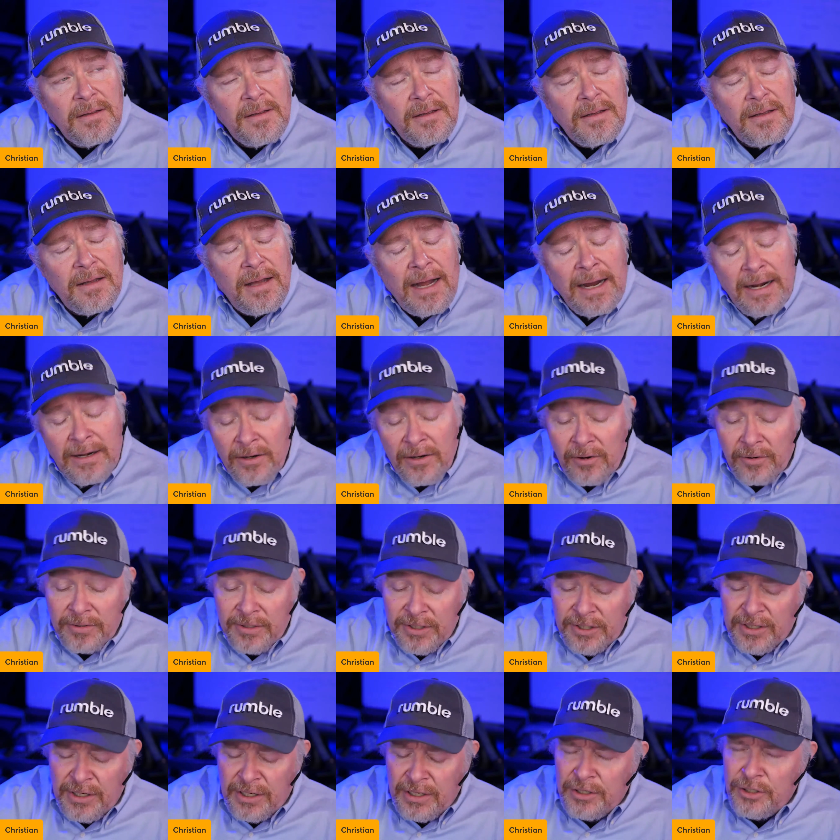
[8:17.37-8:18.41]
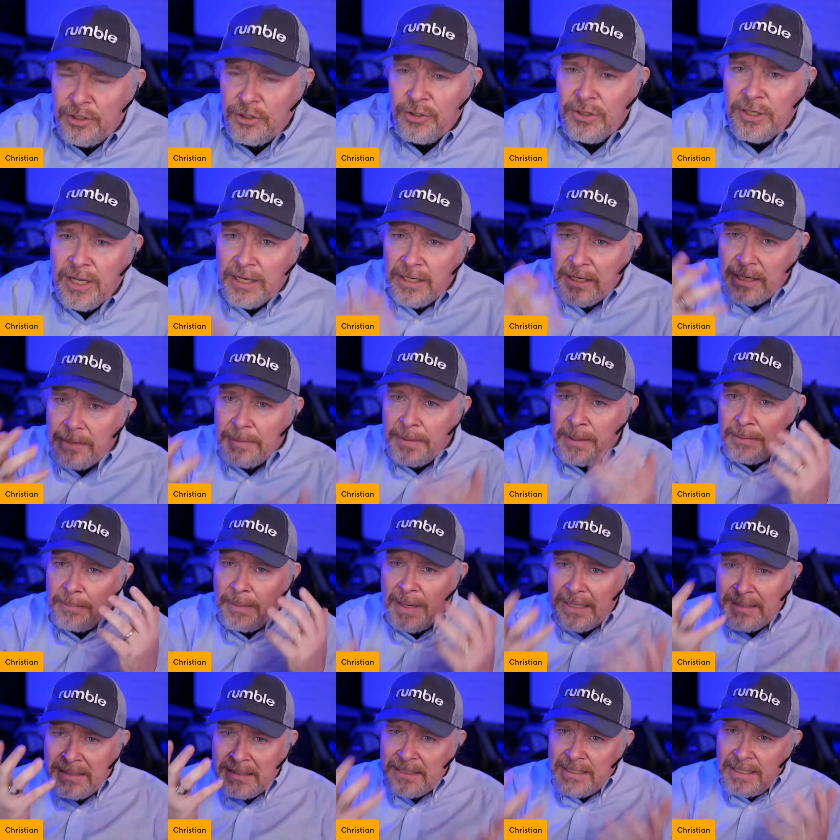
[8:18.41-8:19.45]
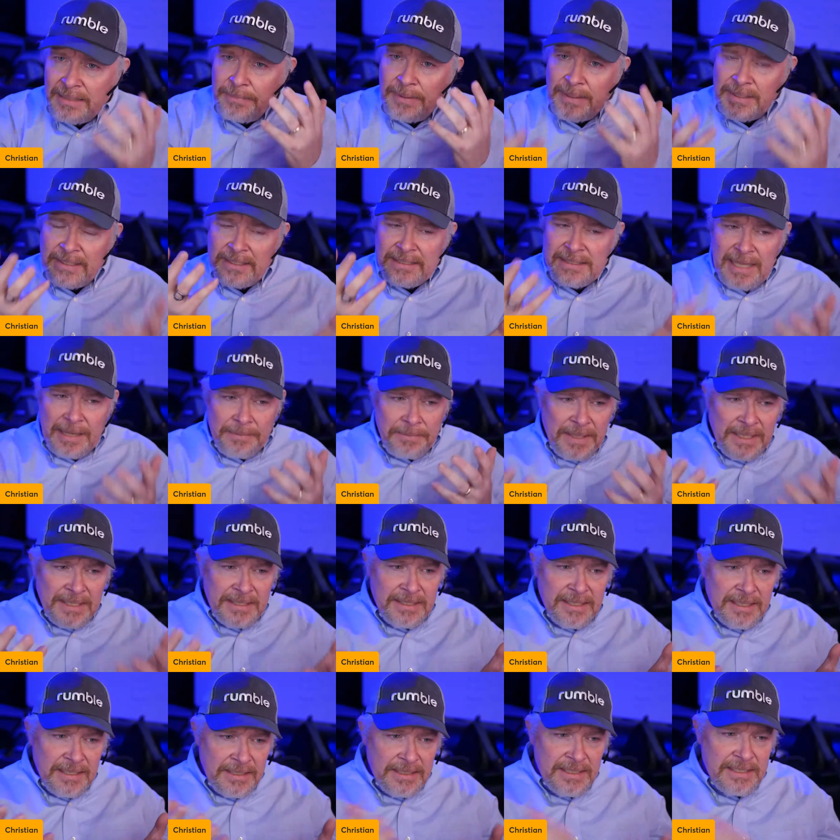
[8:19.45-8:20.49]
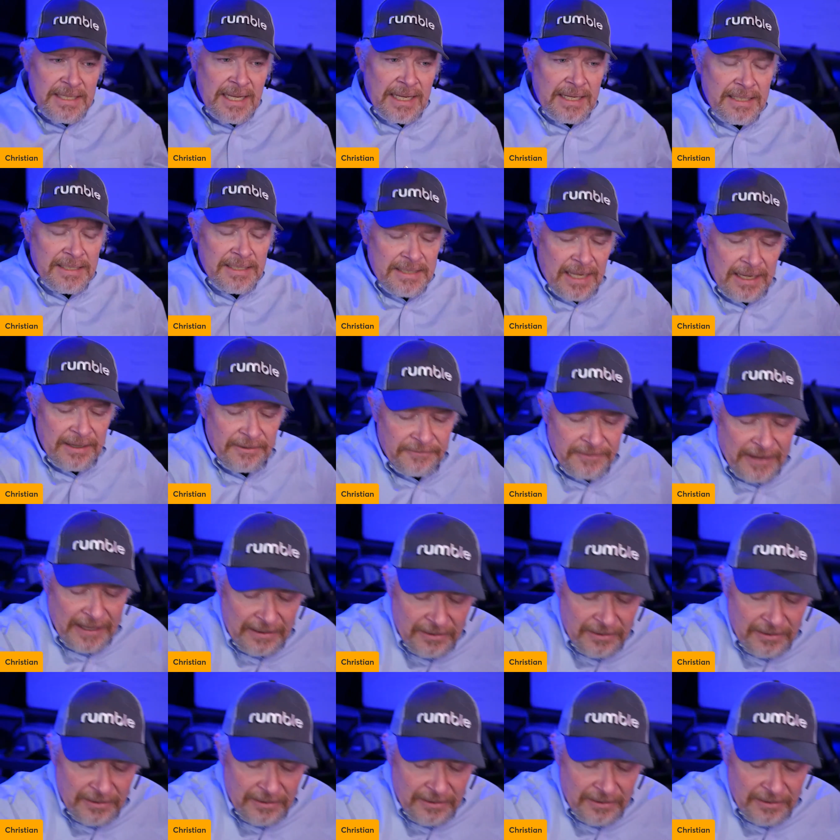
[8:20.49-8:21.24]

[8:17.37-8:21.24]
I don't know. Do you get? Does that make sense? Is that a valid